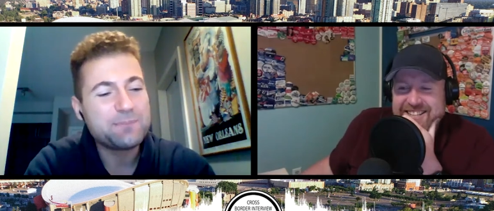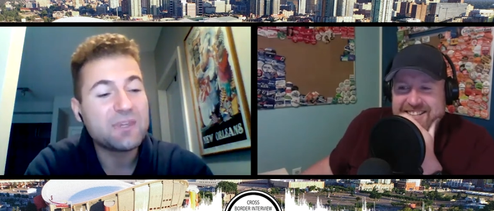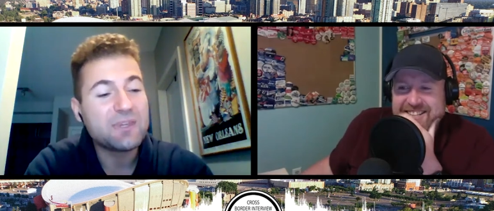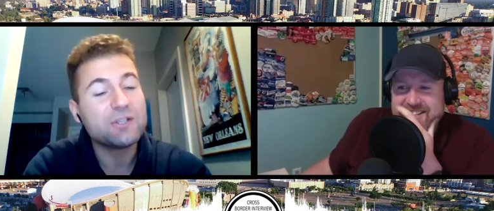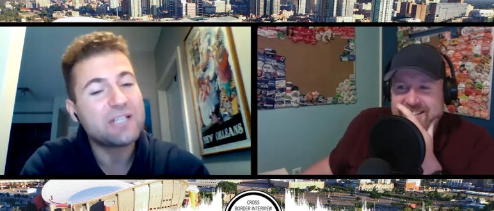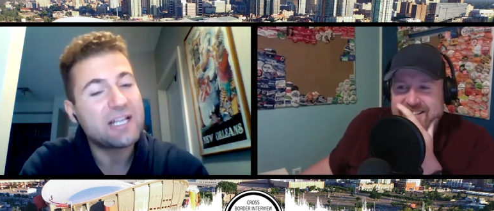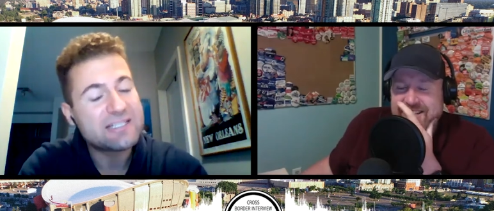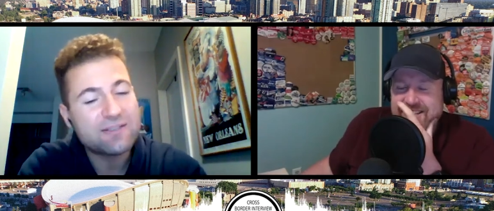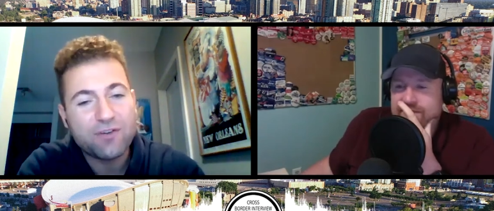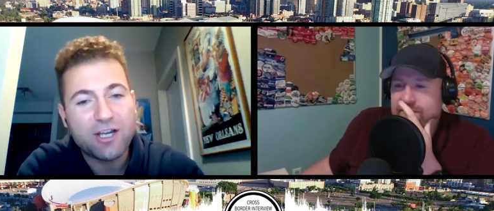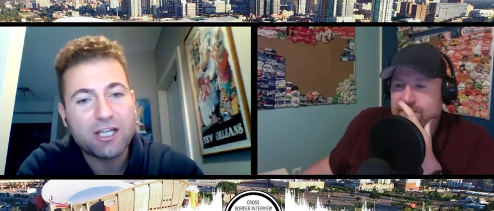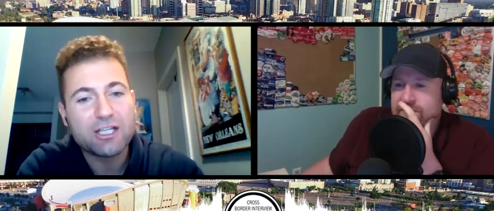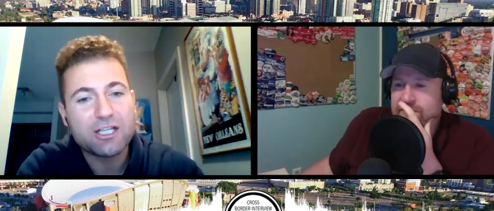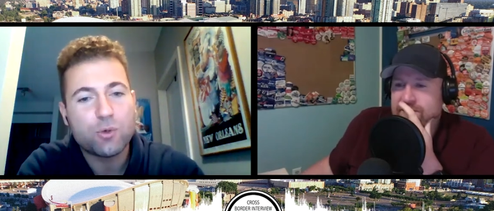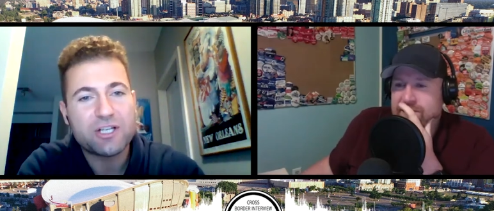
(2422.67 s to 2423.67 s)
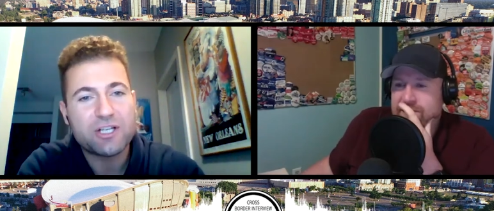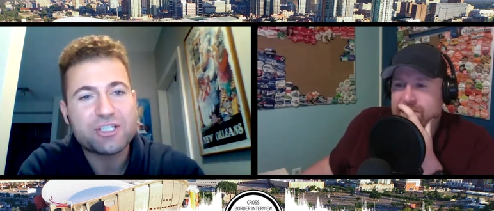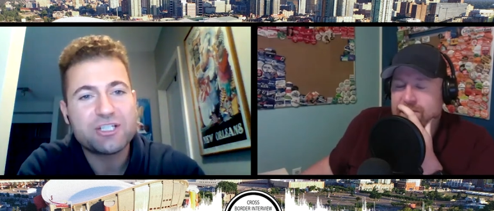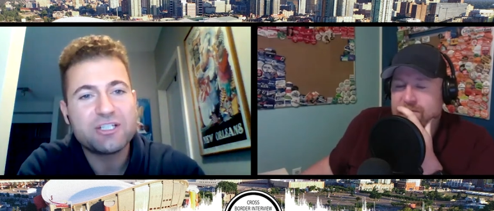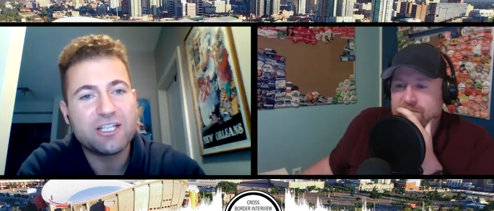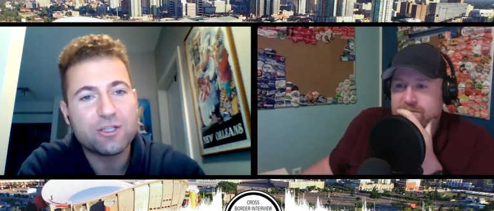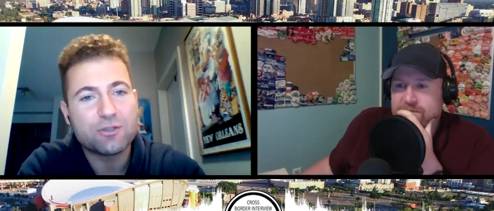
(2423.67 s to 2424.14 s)
Speaker 1: no, that's a very good
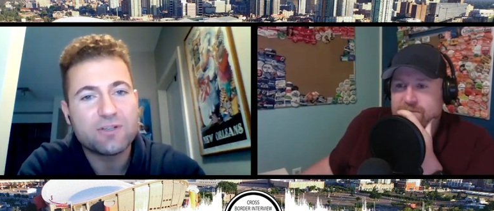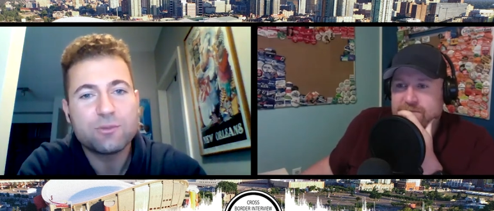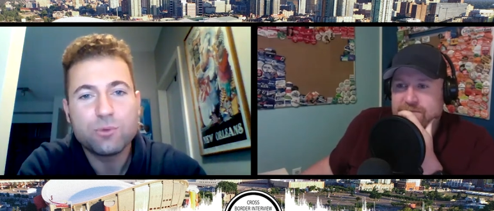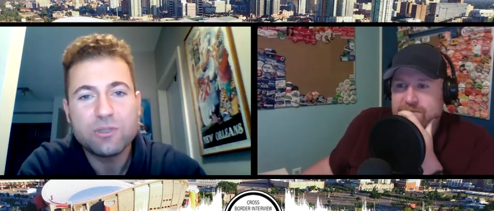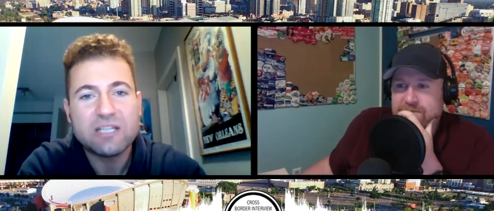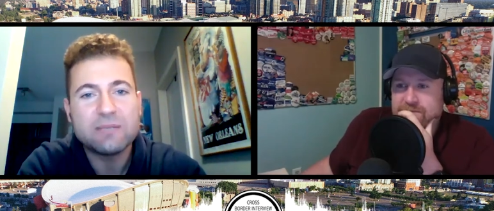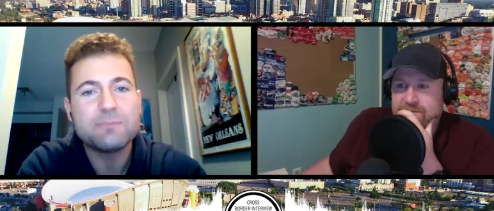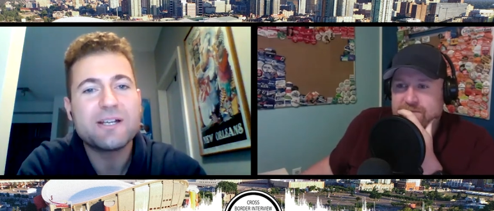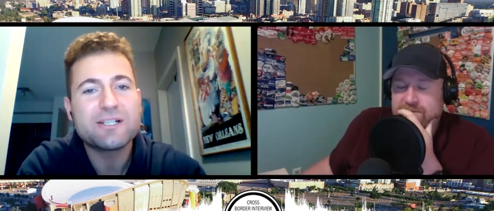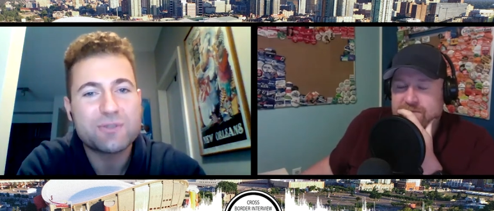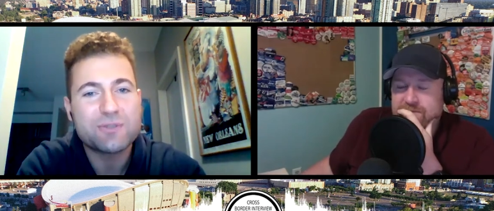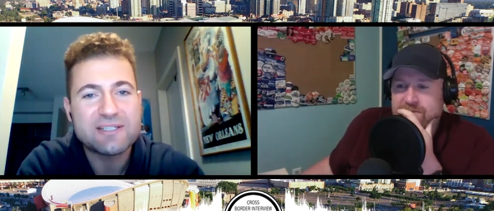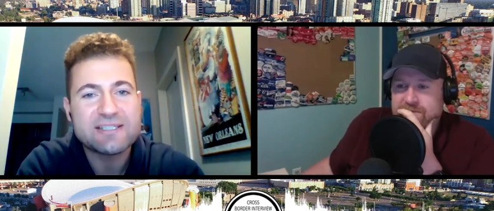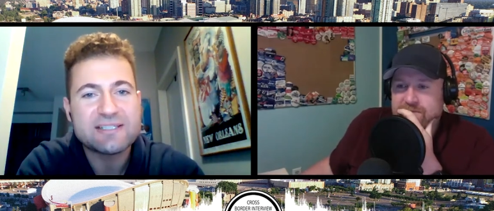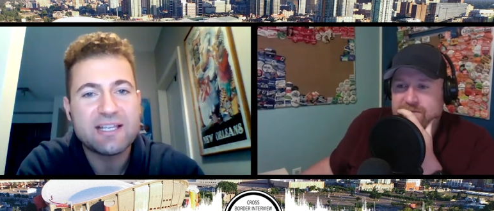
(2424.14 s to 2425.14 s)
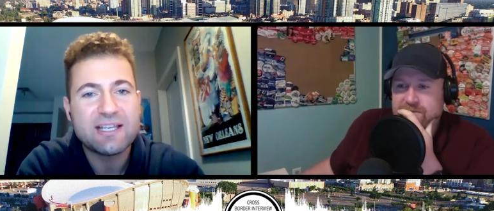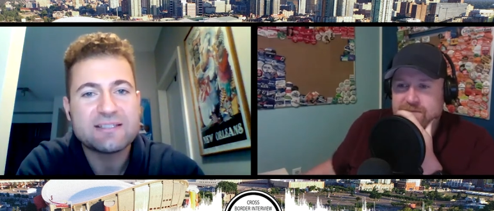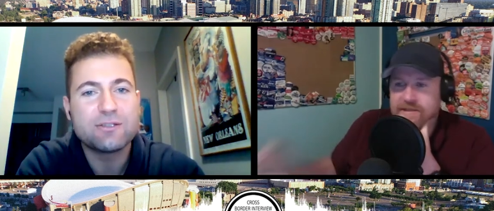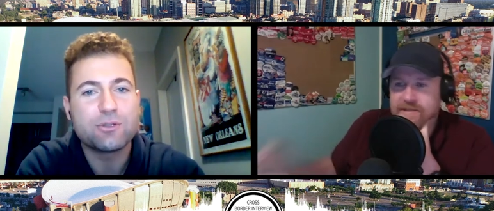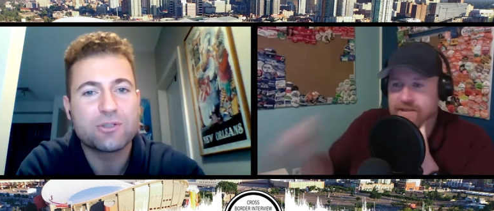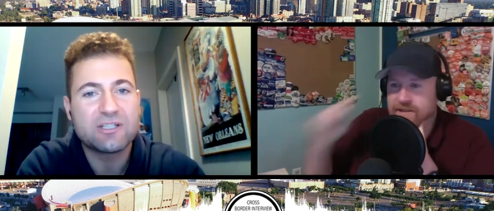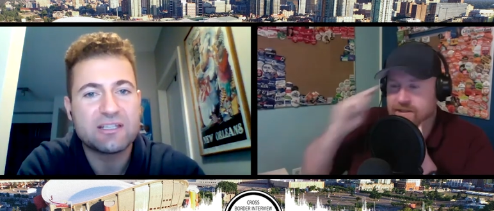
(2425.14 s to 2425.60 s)
question. And you're right. We need measuring sticks
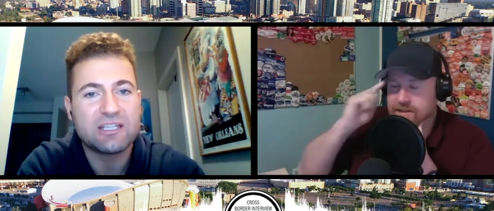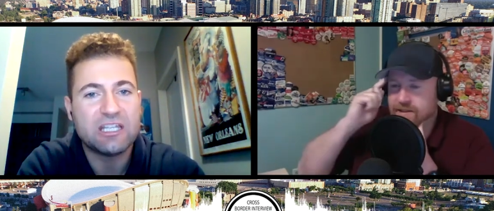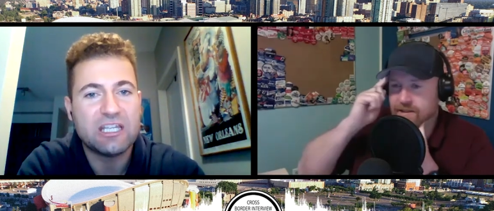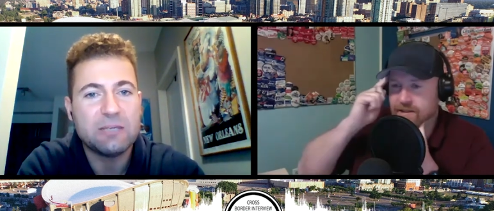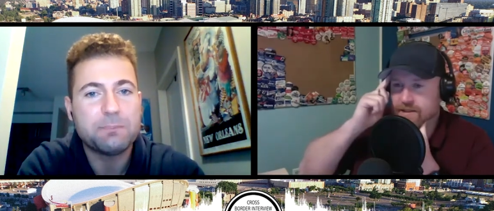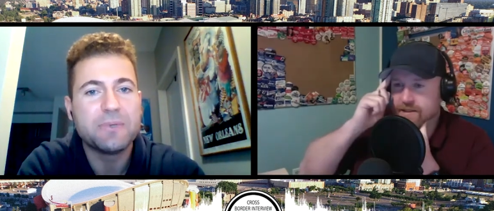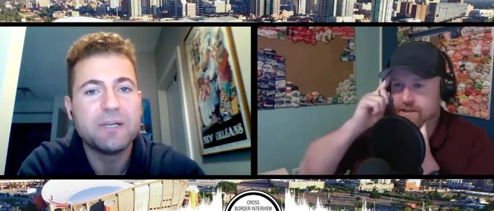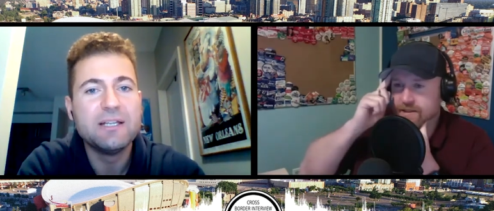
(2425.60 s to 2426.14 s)
in order to keep